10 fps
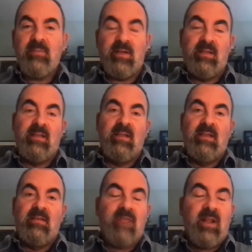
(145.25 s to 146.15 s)
But
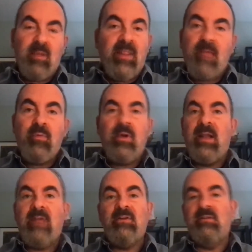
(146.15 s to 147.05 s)
frankly, by that point,
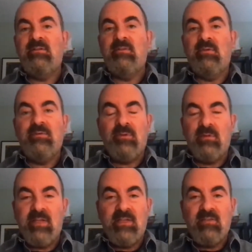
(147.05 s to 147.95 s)
I couldn't do a
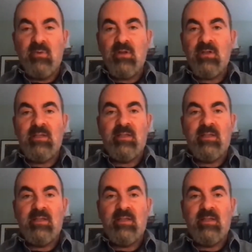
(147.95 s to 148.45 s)
full day's work,